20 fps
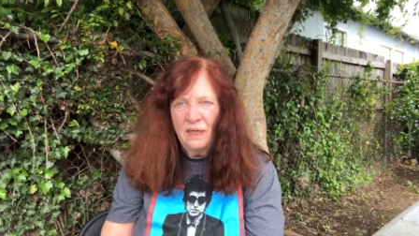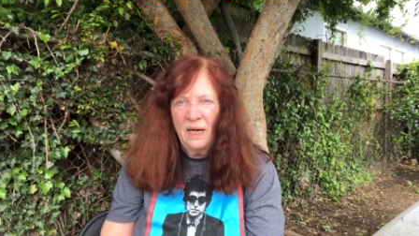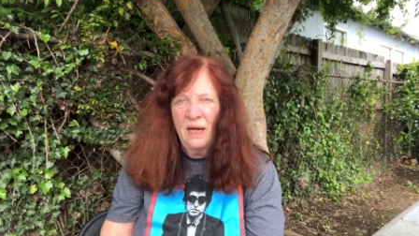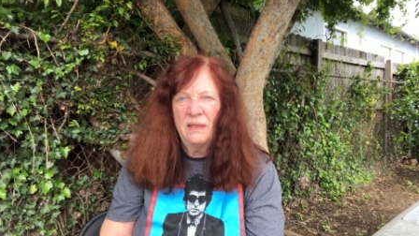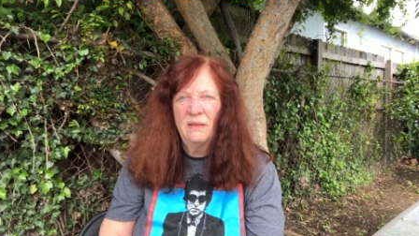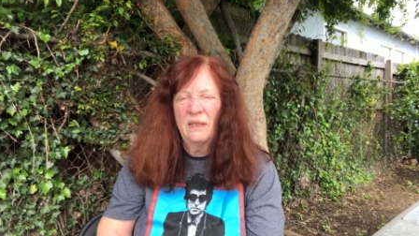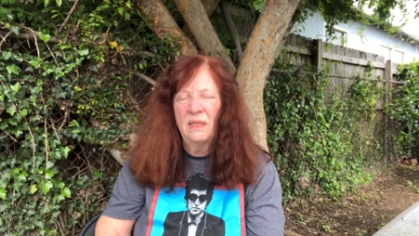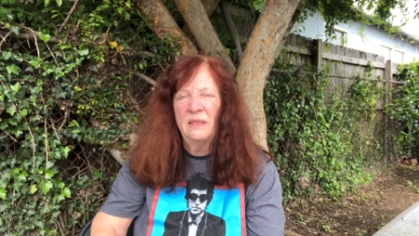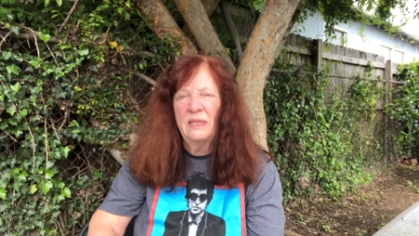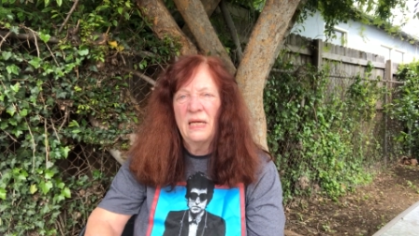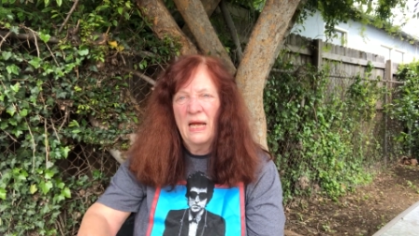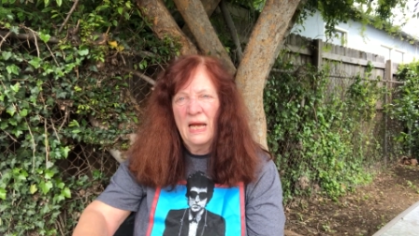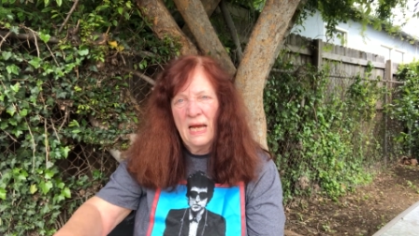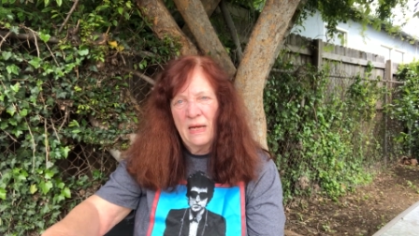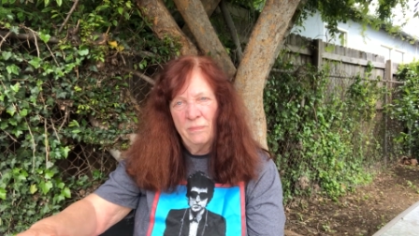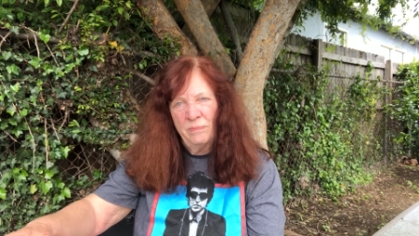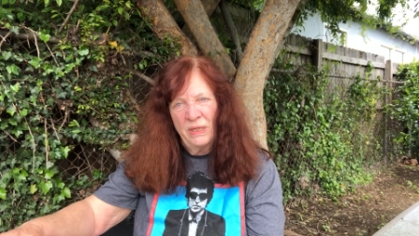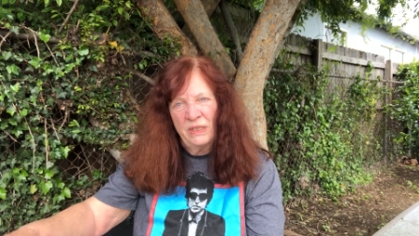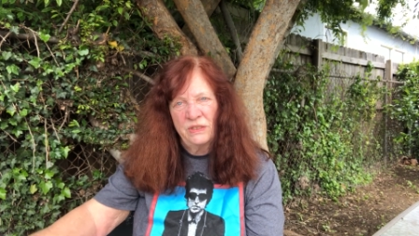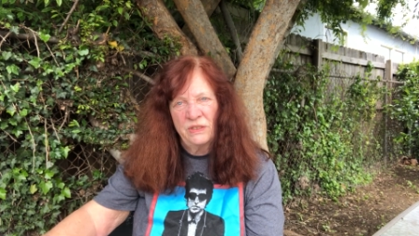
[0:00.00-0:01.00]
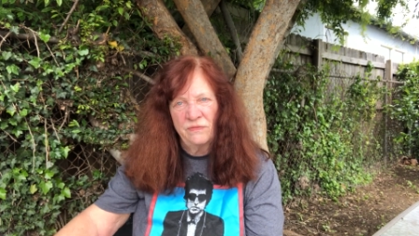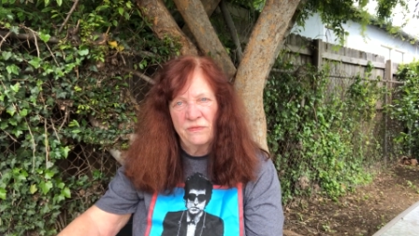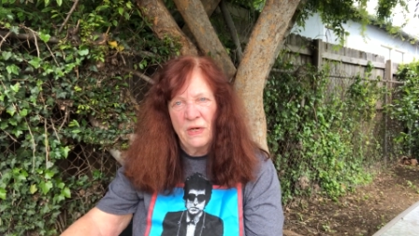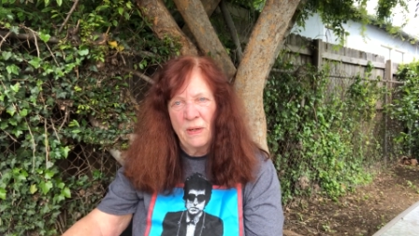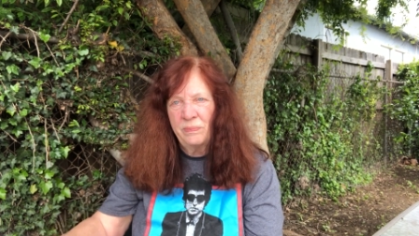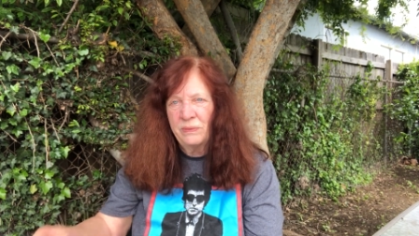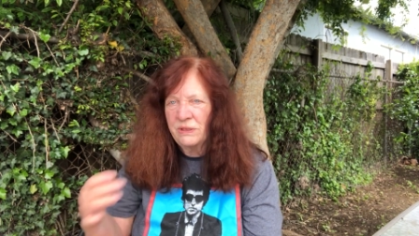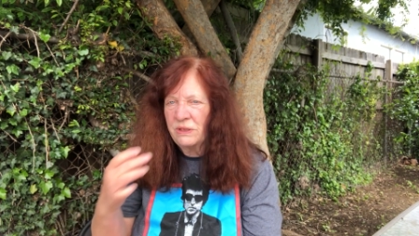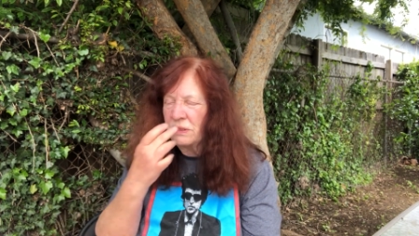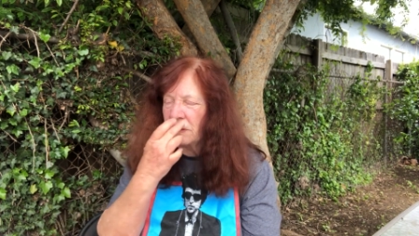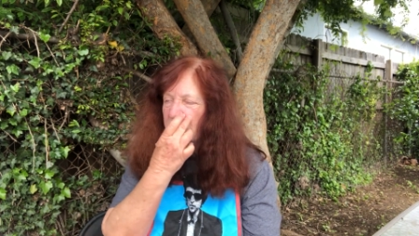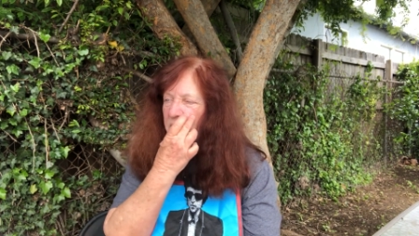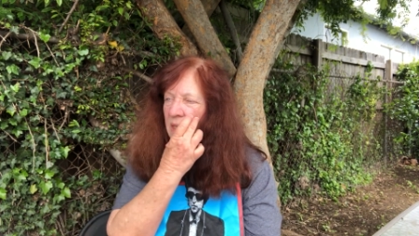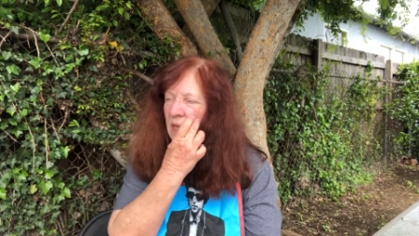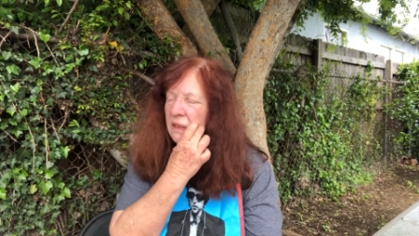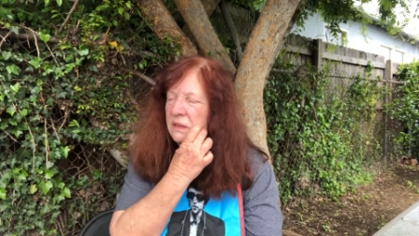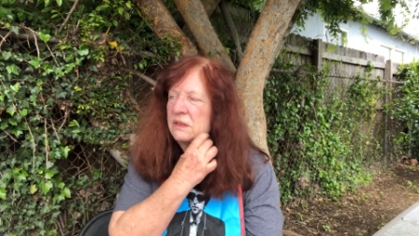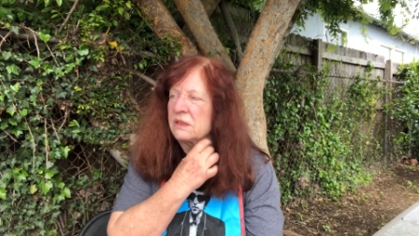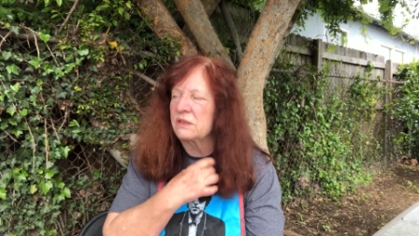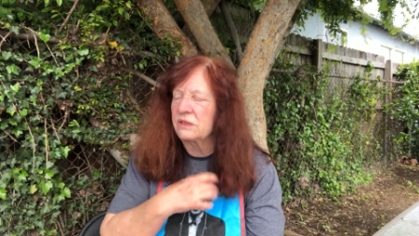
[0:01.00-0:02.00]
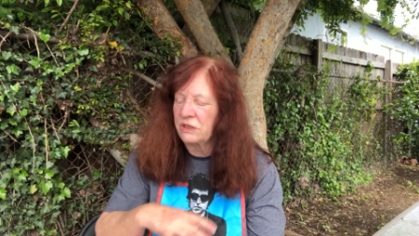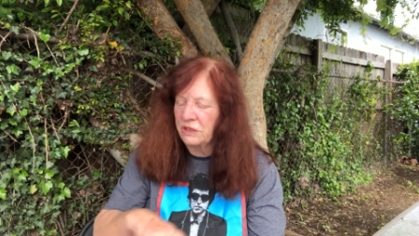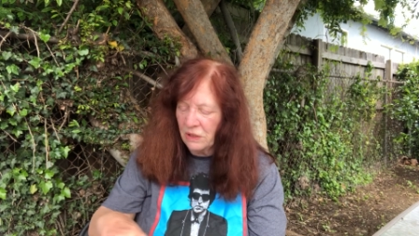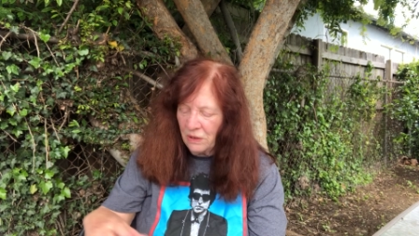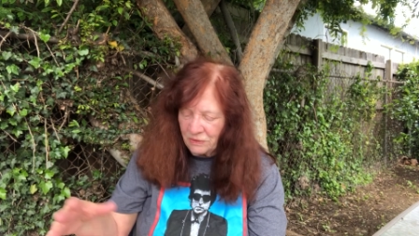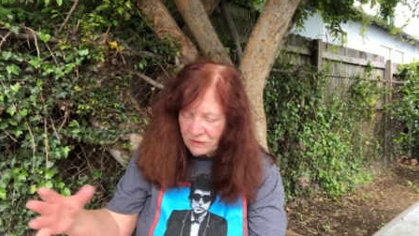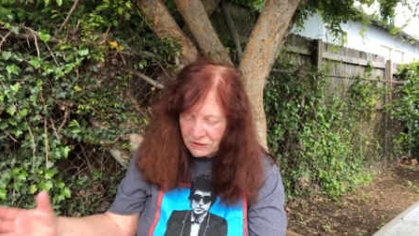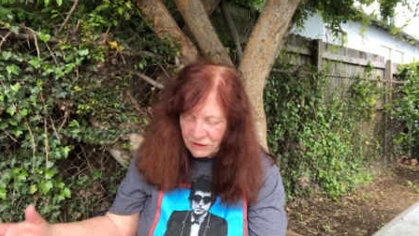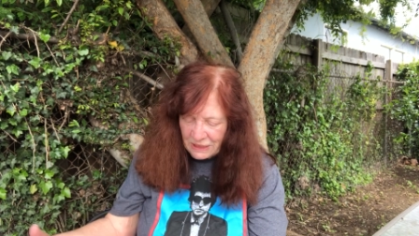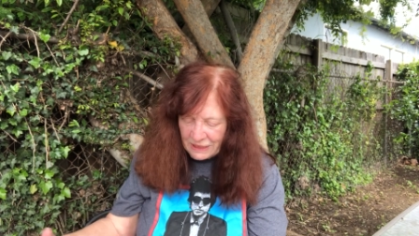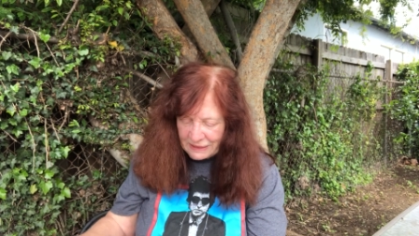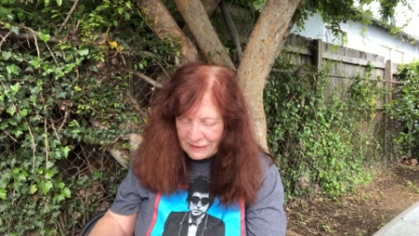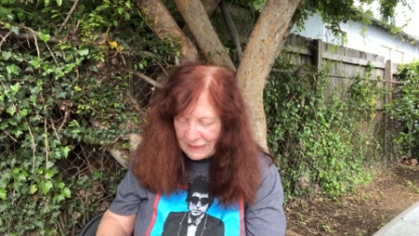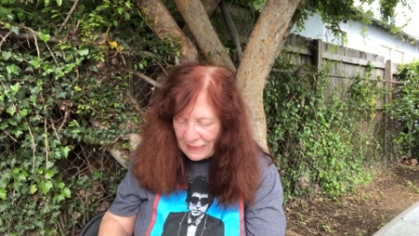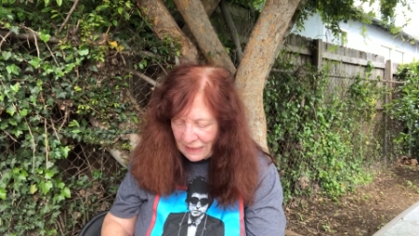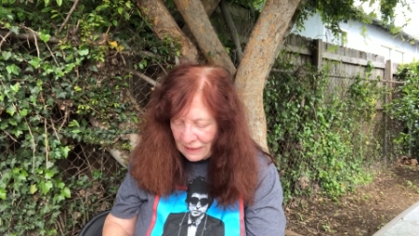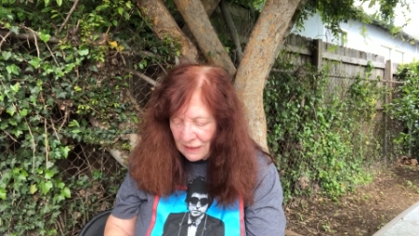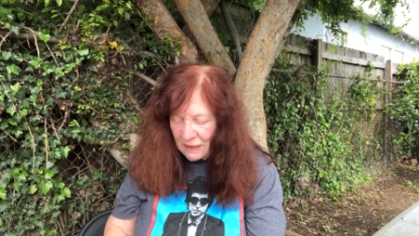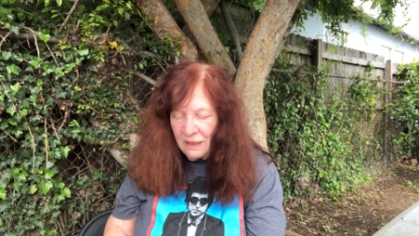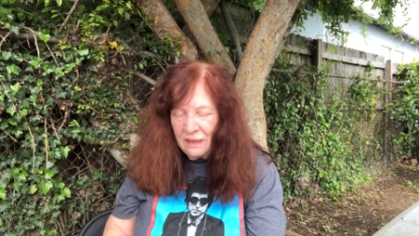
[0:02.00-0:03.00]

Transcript: and then they had Best of Opposite Sex, and so it's like they,